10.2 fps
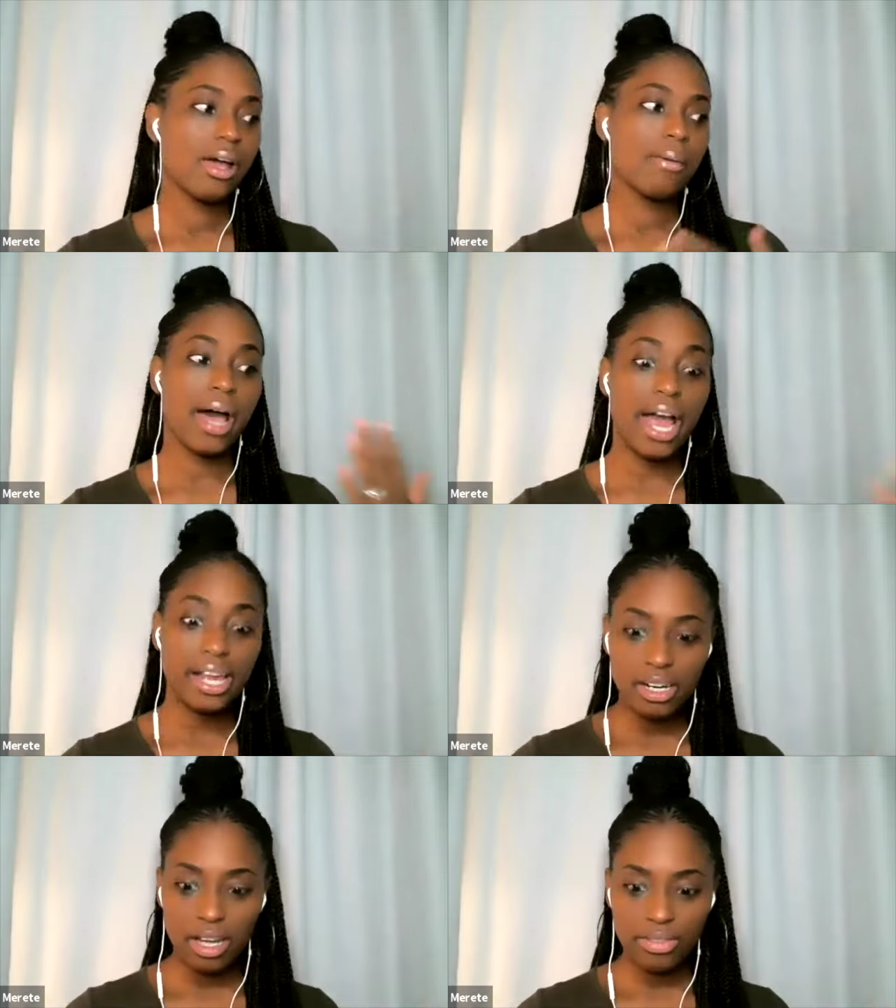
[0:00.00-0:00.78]

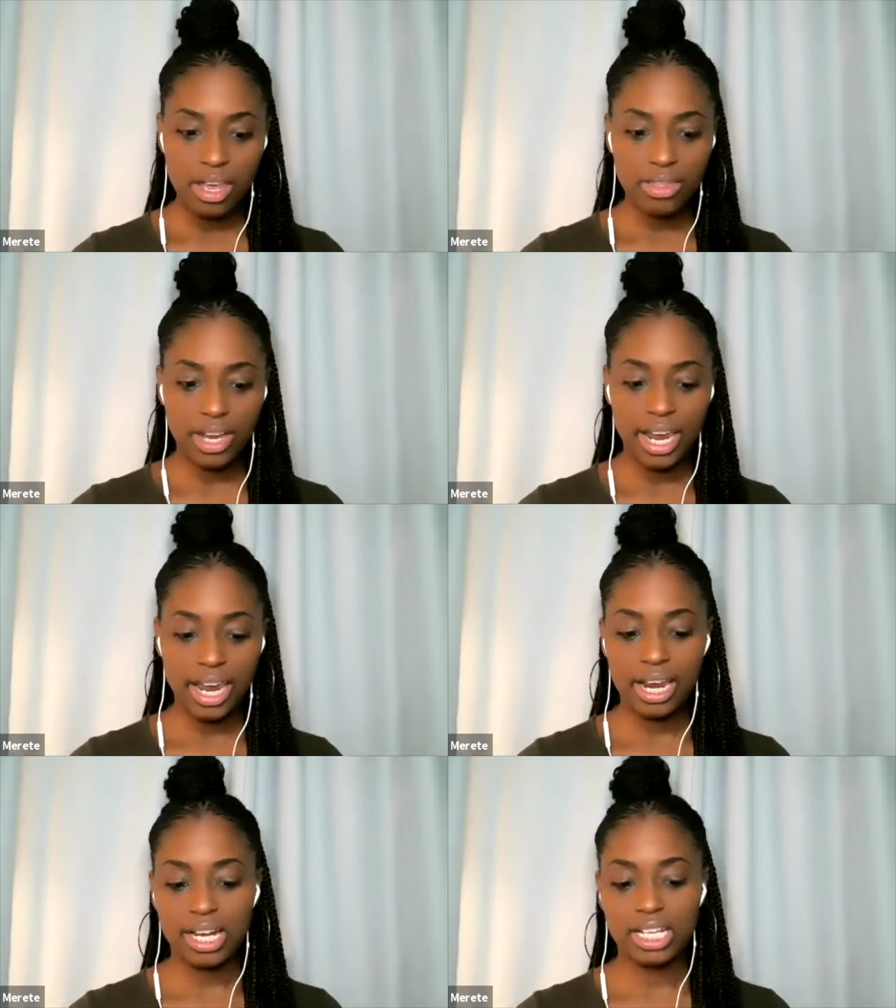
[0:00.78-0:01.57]
Biden, on the other
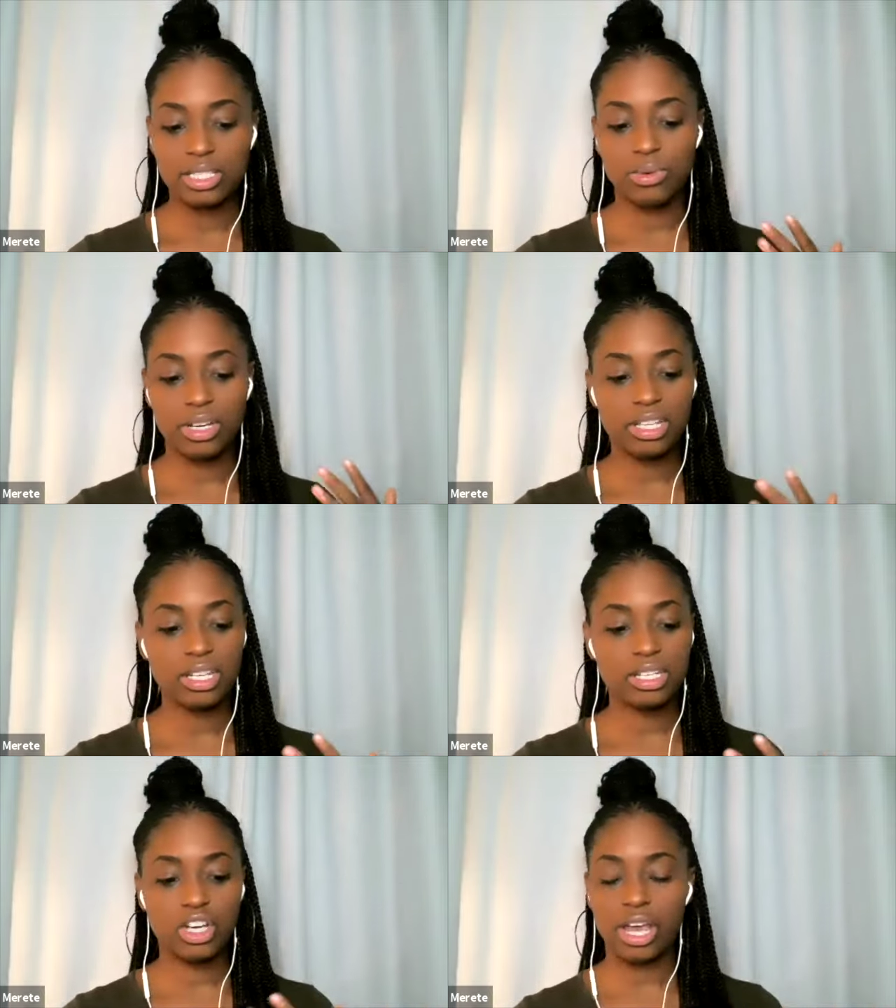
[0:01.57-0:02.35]
hand, is
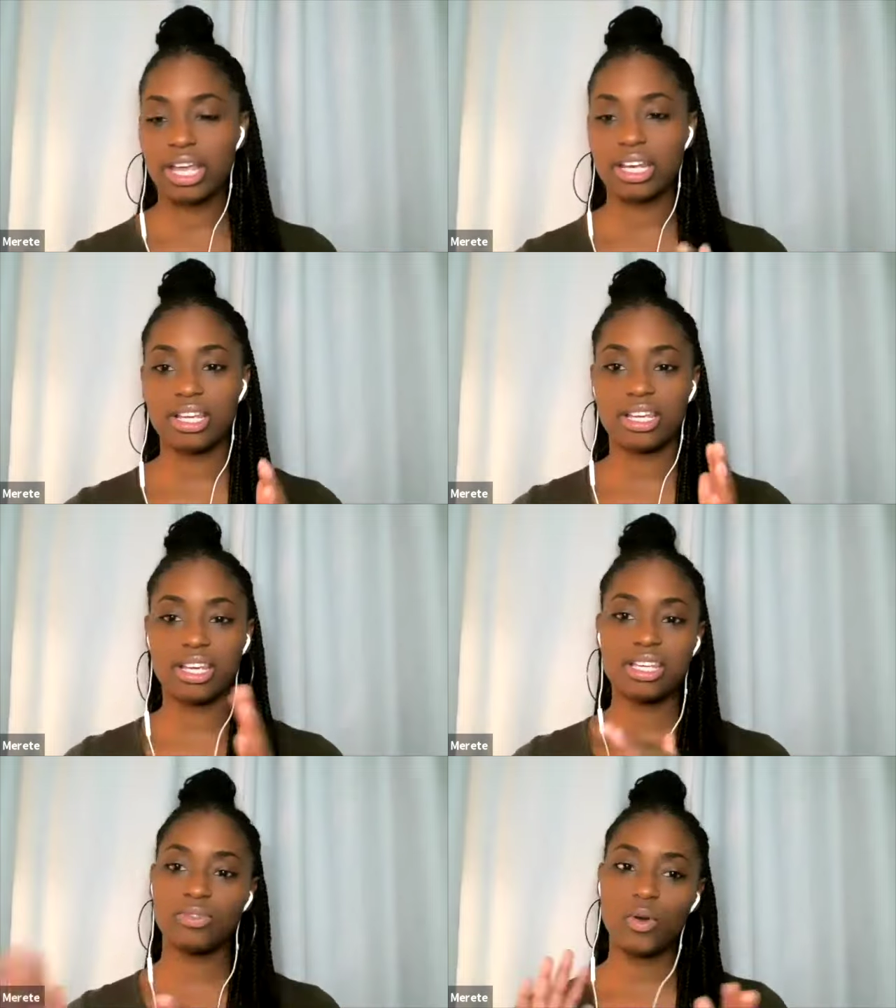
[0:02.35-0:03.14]
really
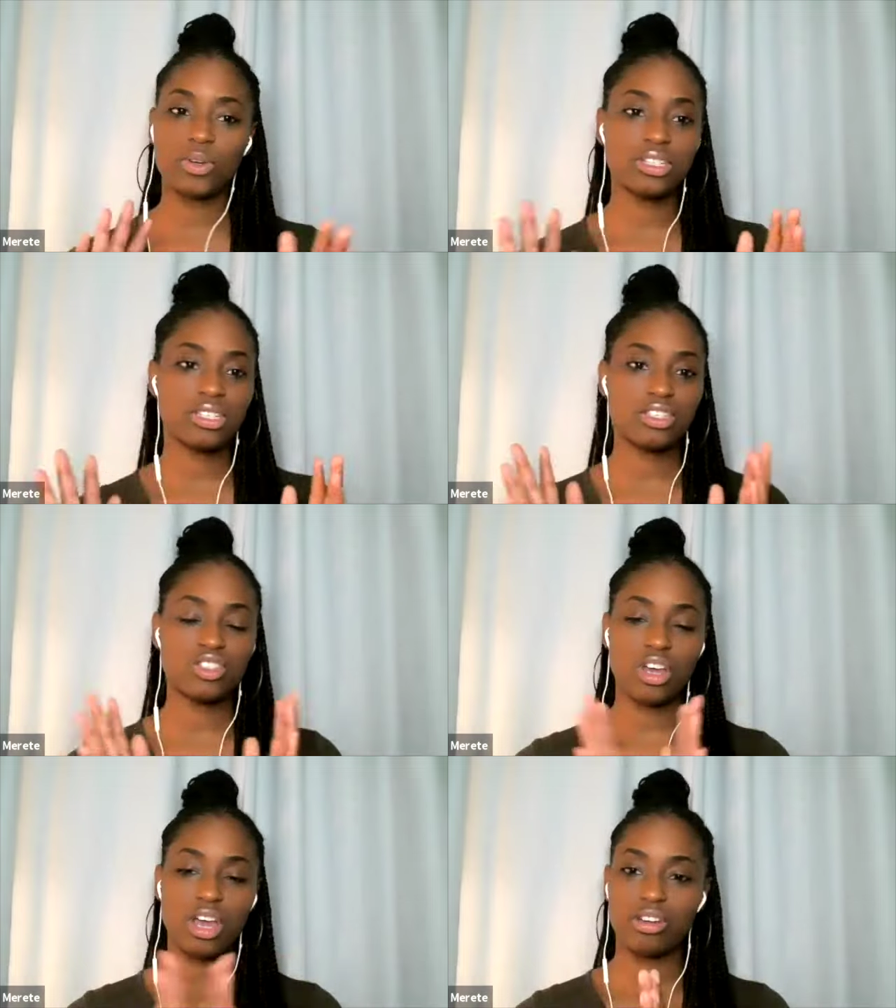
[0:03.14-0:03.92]
his focus is
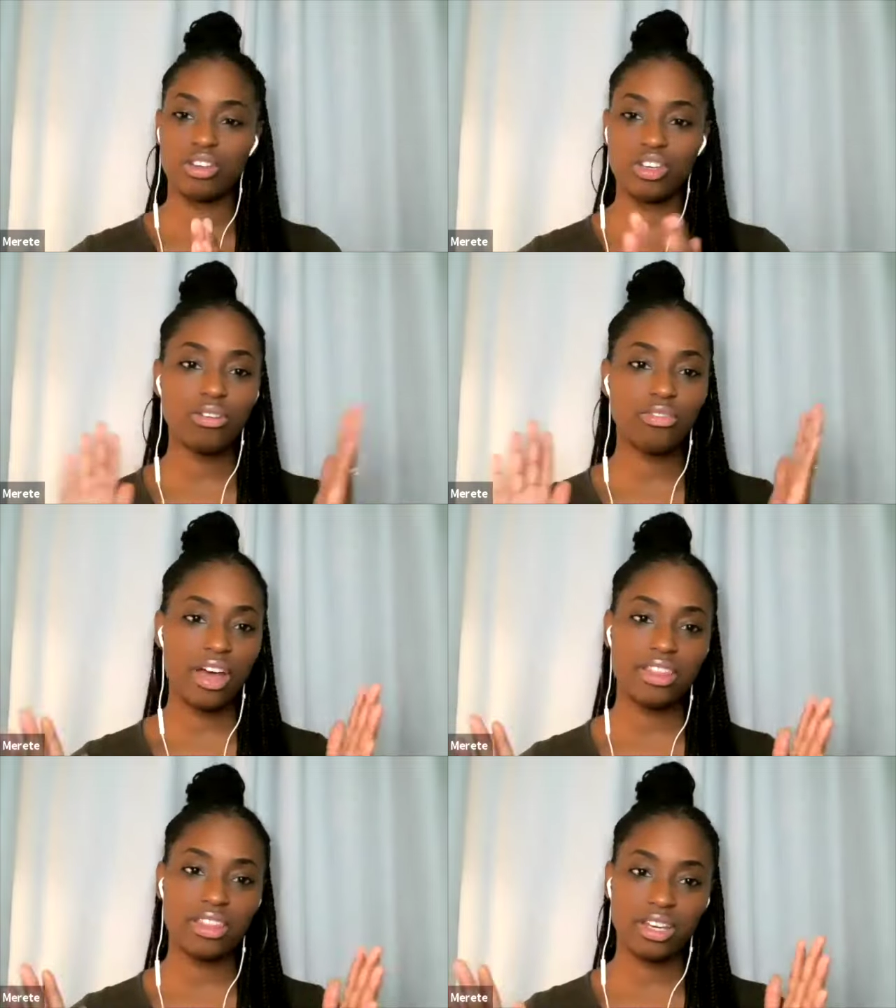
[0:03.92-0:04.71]
trying to
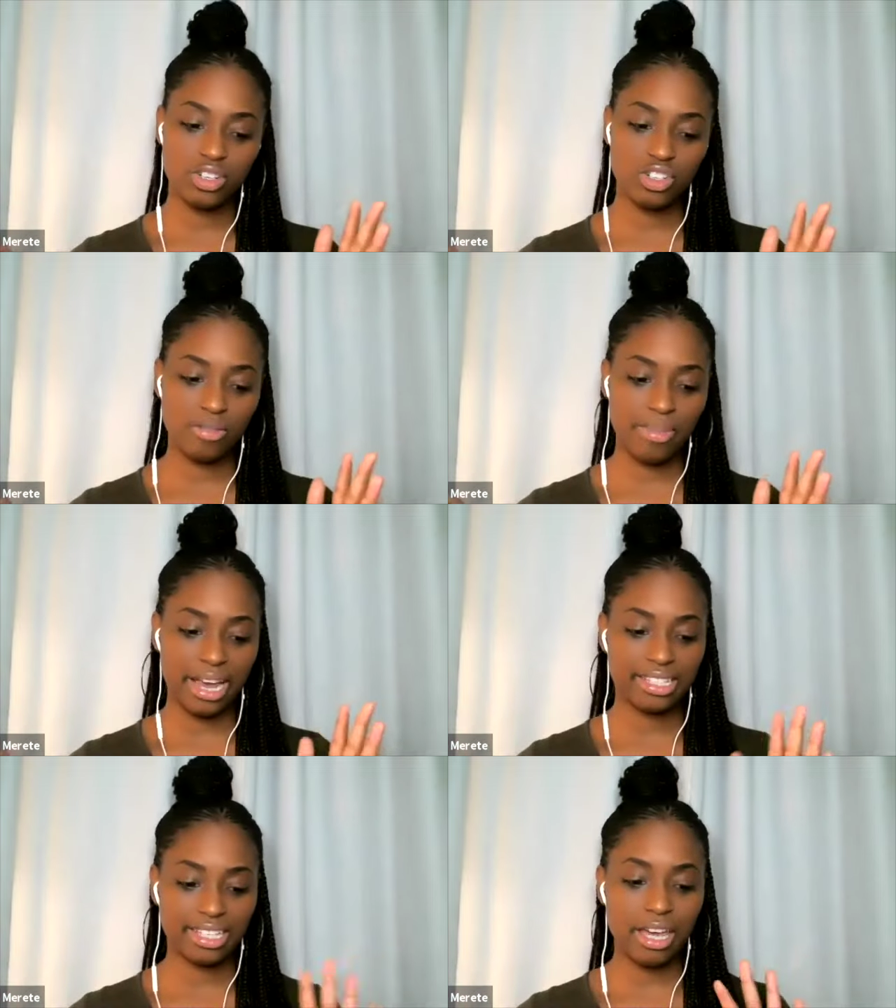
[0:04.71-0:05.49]
unify the country
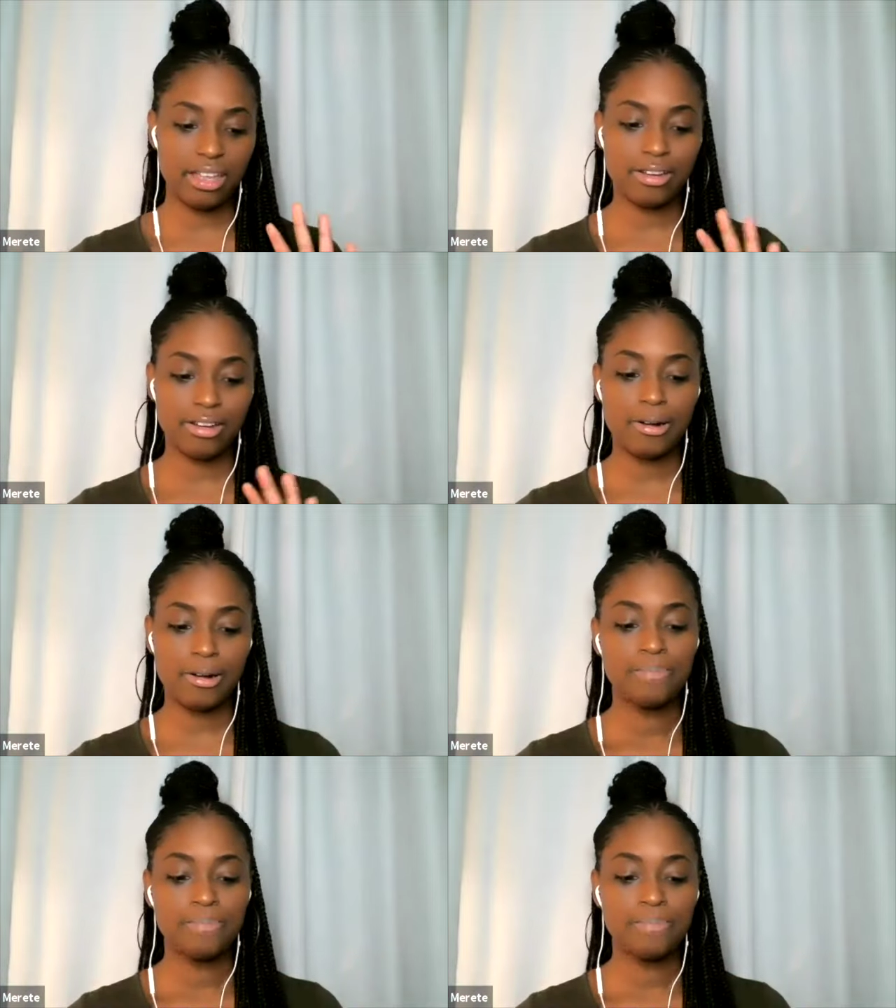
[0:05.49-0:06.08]
back together.